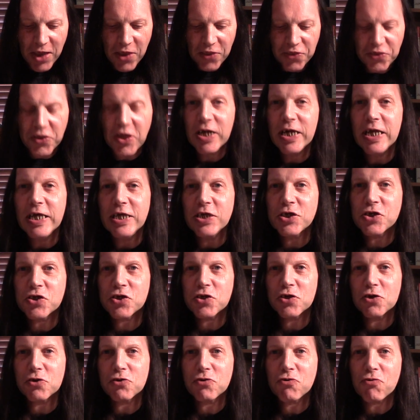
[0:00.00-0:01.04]
the
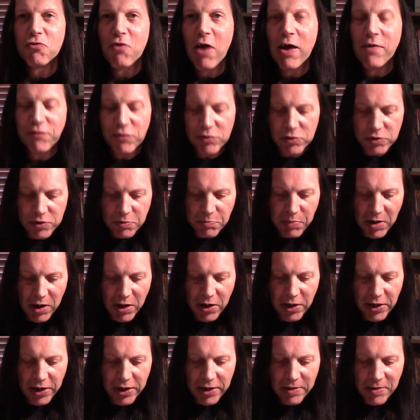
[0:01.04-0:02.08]
least travelled
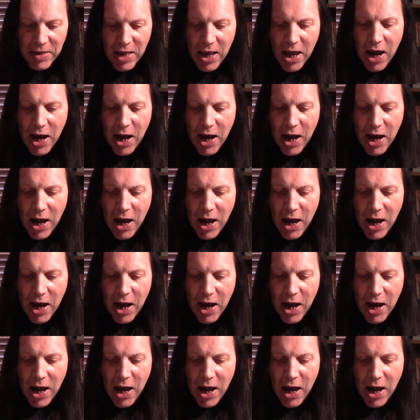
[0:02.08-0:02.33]
by,